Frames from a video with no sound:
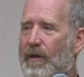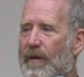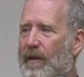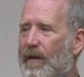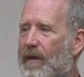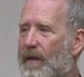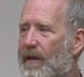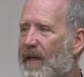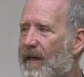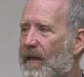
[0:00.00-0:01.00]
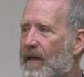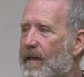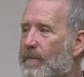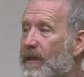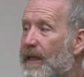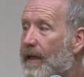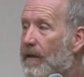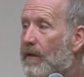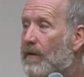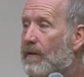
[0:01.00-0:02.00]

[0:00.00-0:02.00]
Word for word: that you could eat like a potato.